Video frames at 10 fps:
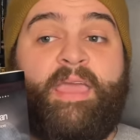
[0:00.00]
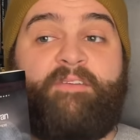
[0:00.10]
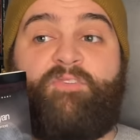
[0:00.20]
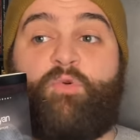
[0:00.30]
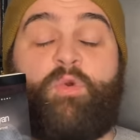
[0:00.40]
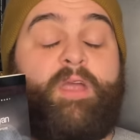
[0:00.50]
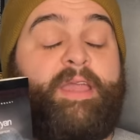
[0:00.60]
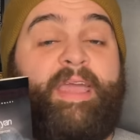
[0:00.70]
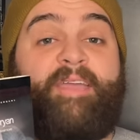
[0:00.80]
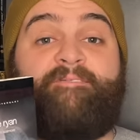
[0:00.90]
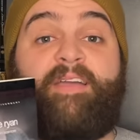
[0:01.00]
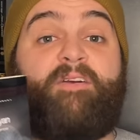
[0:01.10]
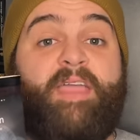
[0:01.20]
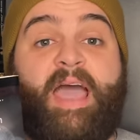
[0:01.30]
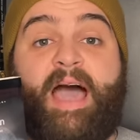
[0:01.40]
if you were in a
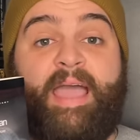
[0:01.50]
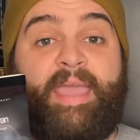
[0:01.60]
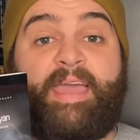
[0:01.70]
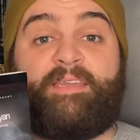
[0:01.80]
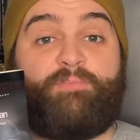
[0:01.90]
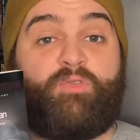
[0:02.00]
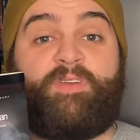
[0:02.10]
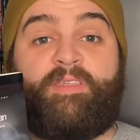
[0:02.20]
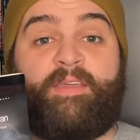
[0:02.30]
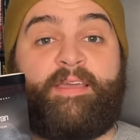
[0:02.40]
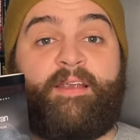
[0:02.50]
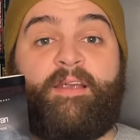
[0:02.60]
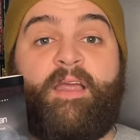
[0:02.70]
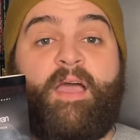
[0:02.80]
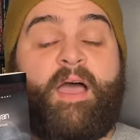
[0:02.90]
very high-end movie
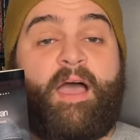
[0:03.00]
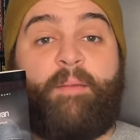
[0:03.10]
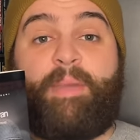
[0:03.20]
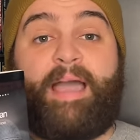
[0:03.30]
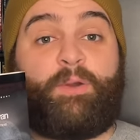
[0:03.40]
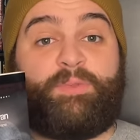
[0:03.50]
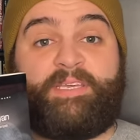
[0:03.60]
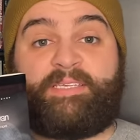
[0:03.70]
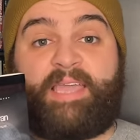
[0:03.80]
theater back when this